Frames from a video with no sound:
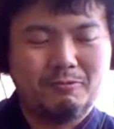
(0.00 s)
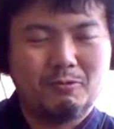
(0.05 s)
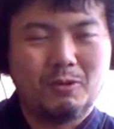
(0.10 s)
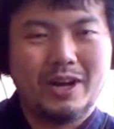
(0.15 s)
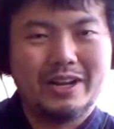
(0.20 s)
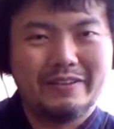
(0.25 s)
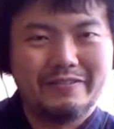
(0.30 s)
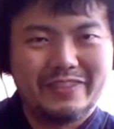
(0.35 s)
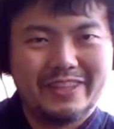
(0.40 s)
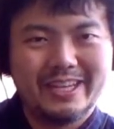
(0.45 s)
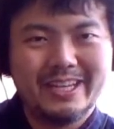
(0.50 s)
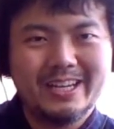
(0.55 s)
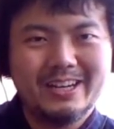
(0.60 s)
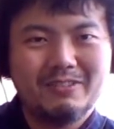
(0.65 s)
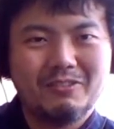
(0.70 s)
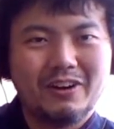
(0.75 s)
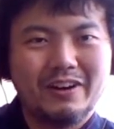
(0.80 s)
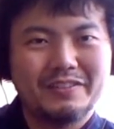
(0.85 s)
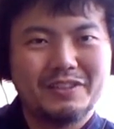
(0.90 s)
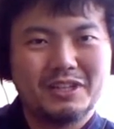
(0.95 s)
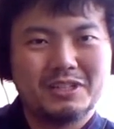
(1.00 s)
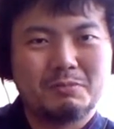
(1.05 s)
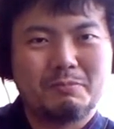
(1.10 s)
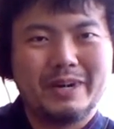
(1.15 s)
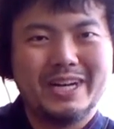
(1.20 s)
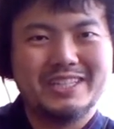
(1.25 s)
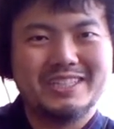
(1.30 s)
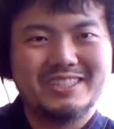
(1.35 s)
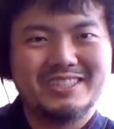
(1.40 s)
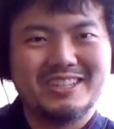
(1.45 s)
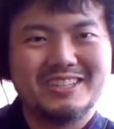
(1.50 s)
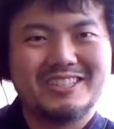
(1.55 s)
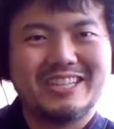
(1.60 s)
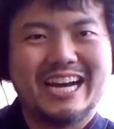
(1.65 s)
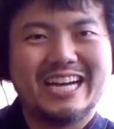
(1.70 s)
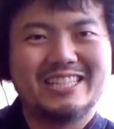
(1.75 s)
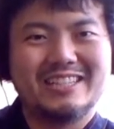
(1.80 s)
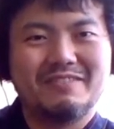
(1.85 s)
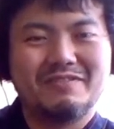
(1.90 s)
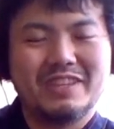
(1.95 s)
One of those buns is the
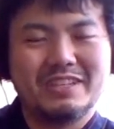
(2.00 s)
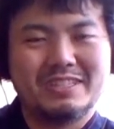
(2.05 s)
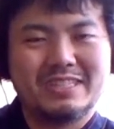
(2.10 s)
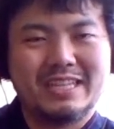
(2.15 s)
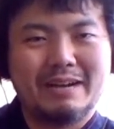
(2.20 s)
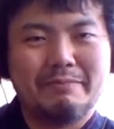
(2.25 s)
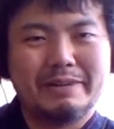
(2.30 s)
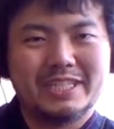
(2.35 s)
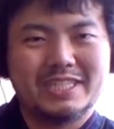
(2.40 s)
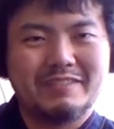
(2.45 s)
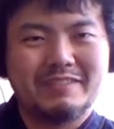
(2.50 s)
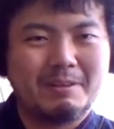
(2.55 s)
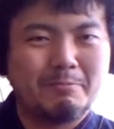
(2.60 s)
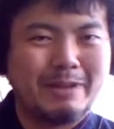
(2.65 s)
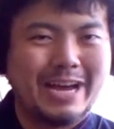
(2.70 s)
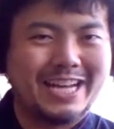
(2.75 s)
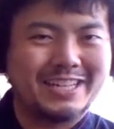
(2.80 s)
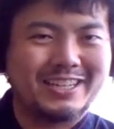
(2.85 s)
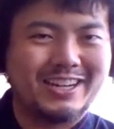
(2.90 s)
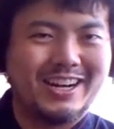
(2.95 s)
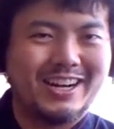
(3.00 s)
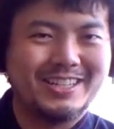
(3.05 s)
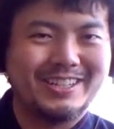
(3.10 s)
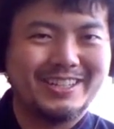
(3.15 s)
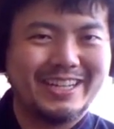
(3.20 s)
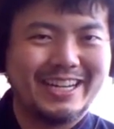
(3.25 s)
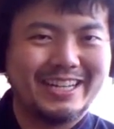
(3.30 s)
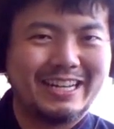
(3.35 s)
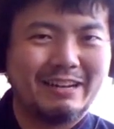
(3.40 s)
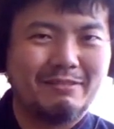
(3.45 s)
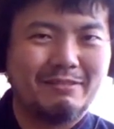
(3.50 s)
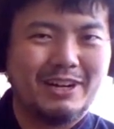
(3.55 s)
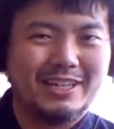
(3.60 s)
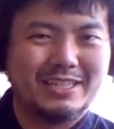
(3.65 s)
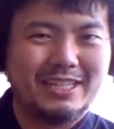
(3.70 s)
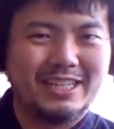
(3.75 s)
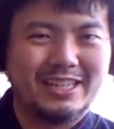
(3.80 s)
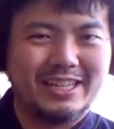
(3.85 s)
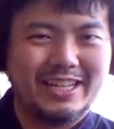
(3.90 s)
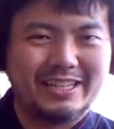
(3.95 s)
size of the stomachs of the mascots, and yet they
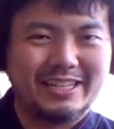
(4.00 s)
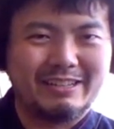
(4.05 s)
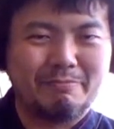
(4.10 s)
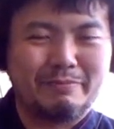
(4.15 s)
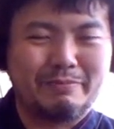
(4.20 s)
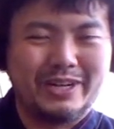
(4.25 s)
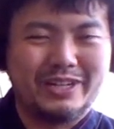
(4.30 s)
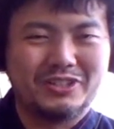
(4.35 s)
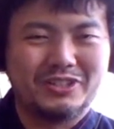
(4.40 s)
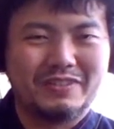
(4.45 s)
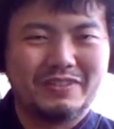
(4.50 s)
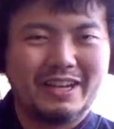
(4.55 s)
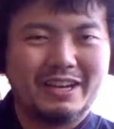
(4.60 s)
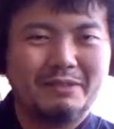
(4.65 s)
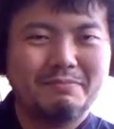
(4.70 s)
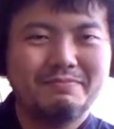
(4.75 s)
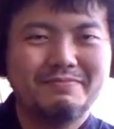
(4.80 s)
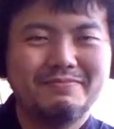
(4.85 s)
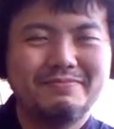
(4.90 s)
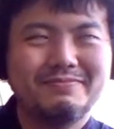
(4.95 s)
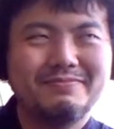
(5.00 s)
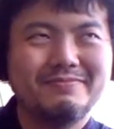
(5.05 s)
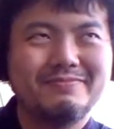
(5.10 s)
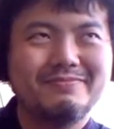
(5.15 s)
want to eat like a bunch of them.